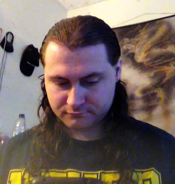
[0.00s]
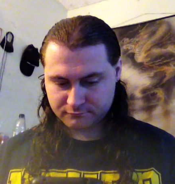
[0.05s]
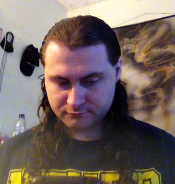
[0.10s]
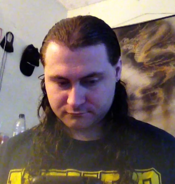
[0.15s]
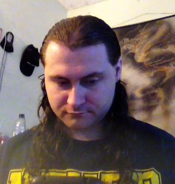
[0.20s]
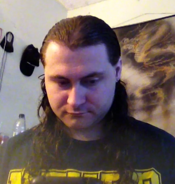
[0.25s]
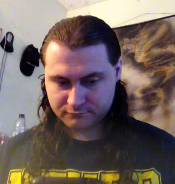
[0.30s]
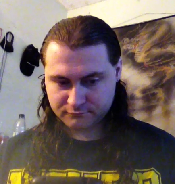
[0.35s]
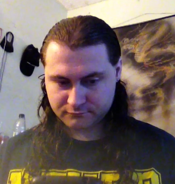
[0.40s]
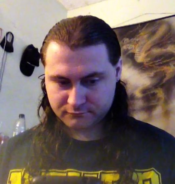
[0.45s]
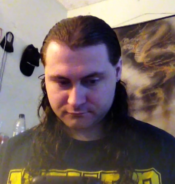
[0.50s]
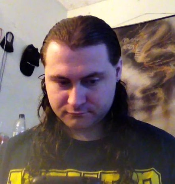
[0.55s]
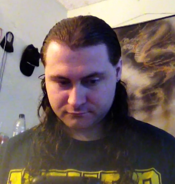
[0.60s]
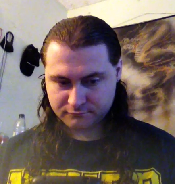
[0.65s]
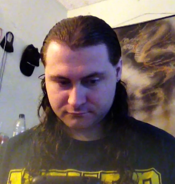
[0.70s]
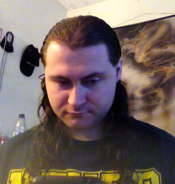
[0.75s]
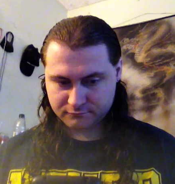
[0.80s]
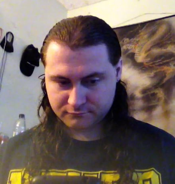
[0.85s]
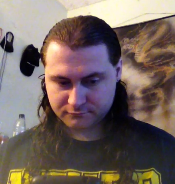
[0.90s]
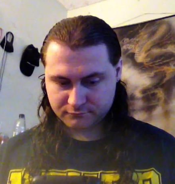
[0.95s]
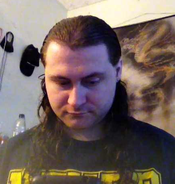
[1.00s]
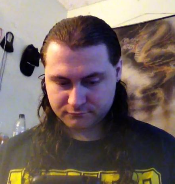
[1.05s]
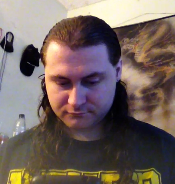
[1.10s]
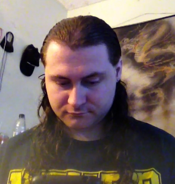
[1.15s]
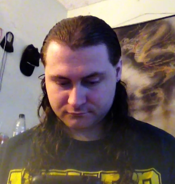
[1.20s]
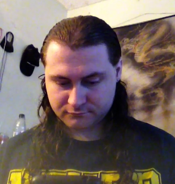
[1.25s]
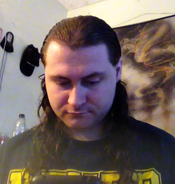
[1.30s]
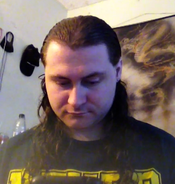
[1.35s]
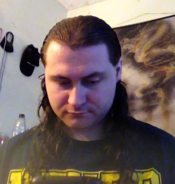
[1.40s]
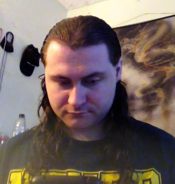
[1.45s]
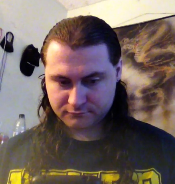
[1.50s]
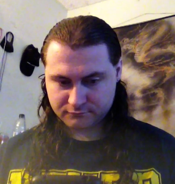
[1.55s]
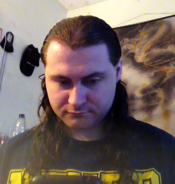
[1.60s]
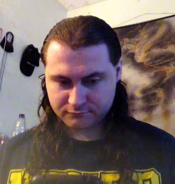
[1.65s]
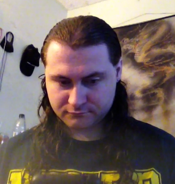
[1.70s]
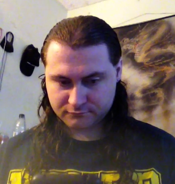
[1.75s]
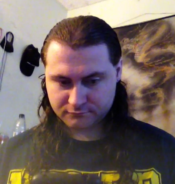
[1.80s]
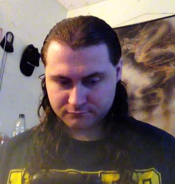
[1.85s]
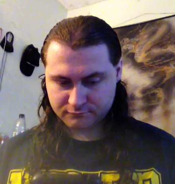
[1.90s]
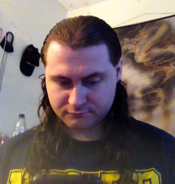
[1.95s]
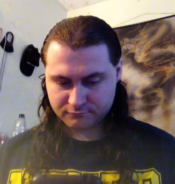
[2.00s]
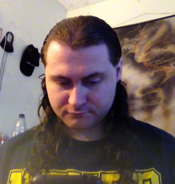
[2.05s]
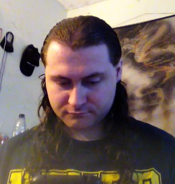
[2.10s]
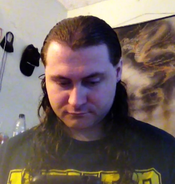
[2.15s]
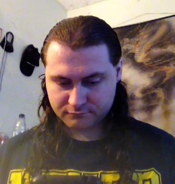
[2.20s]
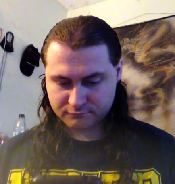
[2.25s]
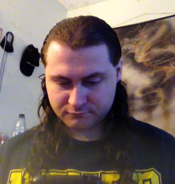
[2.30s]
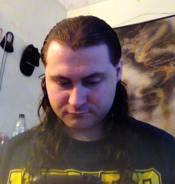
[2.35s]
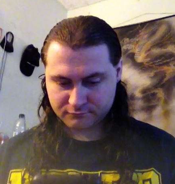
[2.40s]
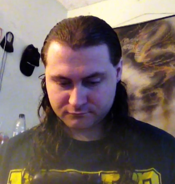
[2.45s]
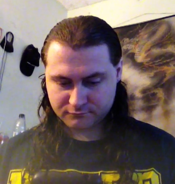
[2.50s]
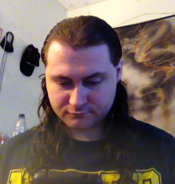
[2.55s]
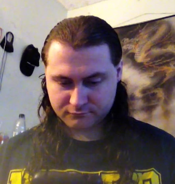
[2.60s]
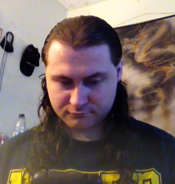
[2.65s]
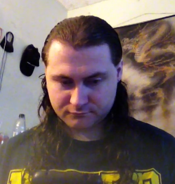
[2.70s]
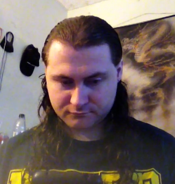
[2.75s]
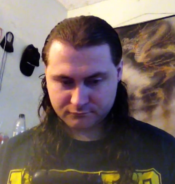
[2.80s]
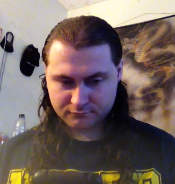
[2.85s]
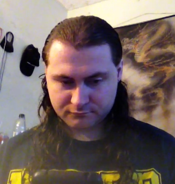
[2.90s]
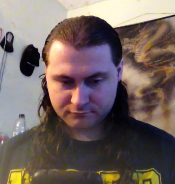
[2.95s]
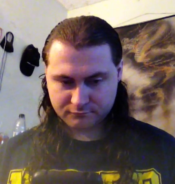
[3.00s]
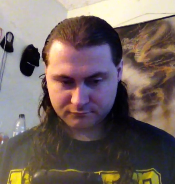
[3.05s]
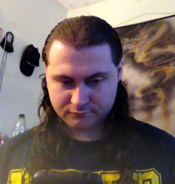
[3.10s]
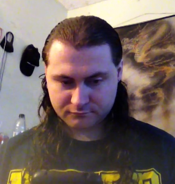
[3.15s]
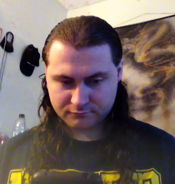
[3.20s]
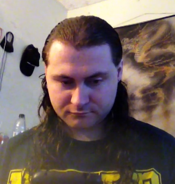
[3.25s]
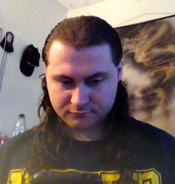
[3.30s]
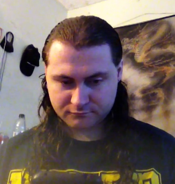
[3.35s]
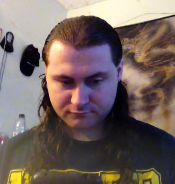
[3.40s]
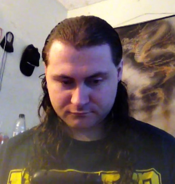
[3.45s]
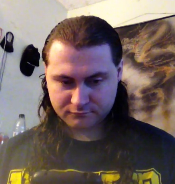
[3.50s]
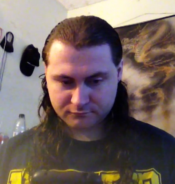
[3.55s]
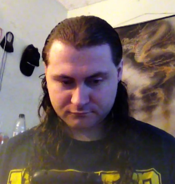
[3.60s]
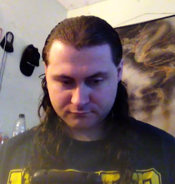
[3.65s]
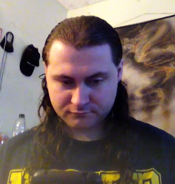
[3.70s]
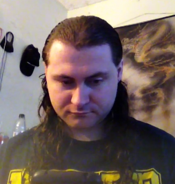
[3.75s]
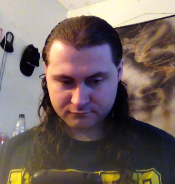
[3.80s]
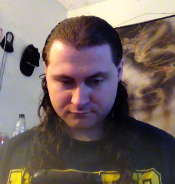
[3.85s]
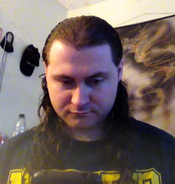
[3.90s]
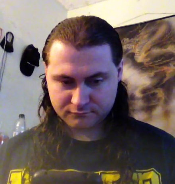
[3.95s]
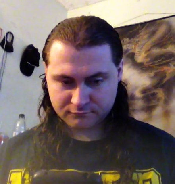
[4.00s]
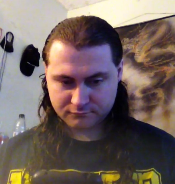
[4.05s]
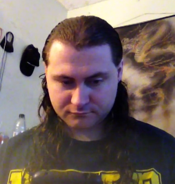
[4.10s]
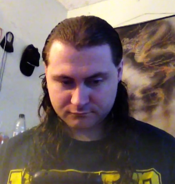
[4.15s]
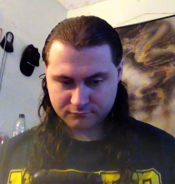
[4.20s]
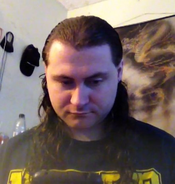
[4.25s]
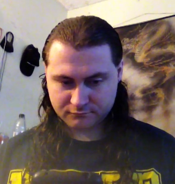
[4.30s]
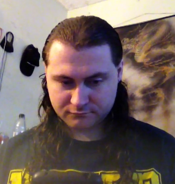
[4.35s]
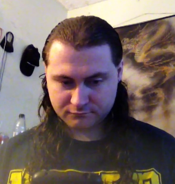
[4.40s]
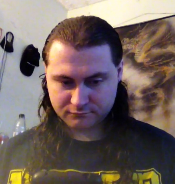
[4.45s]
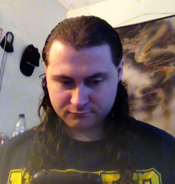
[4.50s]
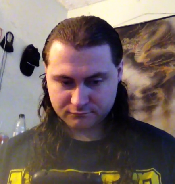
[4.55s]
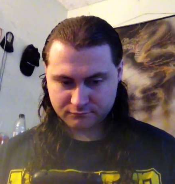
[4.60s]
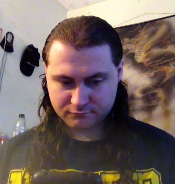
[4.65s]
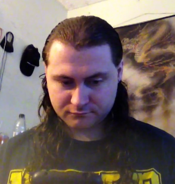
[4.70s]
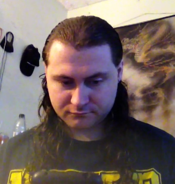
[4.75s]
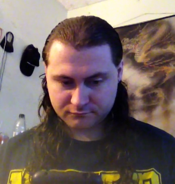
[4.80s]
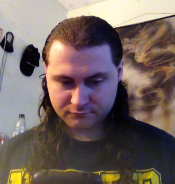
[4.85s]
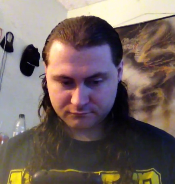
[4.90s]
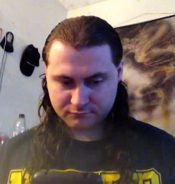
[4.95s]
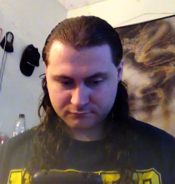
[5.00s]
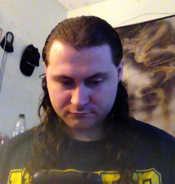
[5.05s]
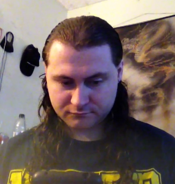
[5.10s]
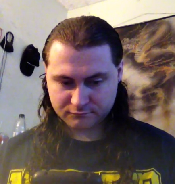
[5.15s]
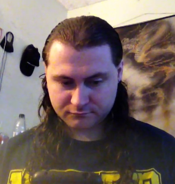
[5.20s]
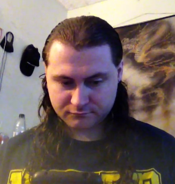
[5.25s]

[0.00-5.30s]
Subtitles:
No one is speaking in this clip.